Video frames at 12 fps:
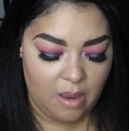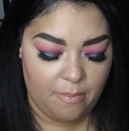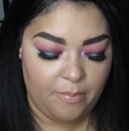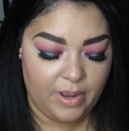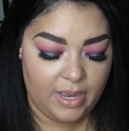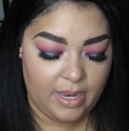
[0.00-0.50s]

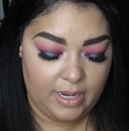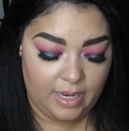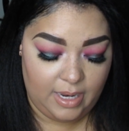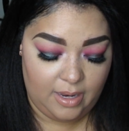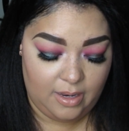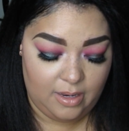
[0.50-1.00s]
but
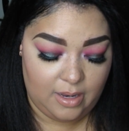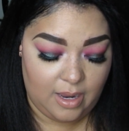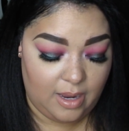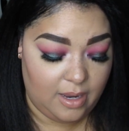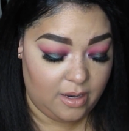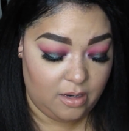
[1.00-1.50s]

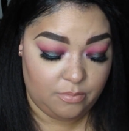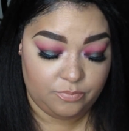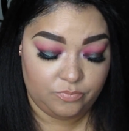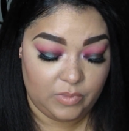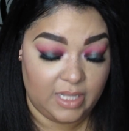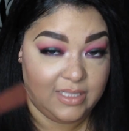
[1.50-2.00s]

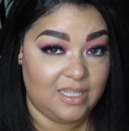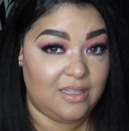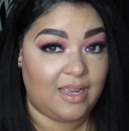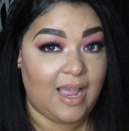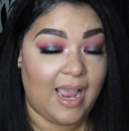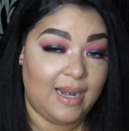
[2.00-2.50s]
it's in
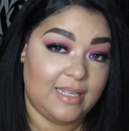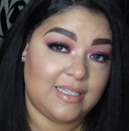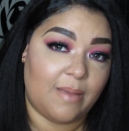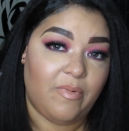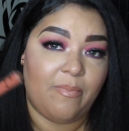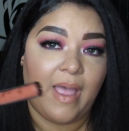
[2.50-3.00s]
the Kylie
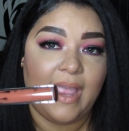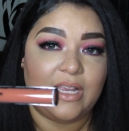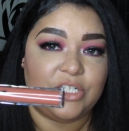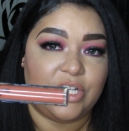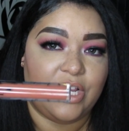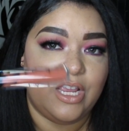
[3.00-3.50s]
type of
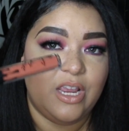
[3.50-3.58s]
packaging.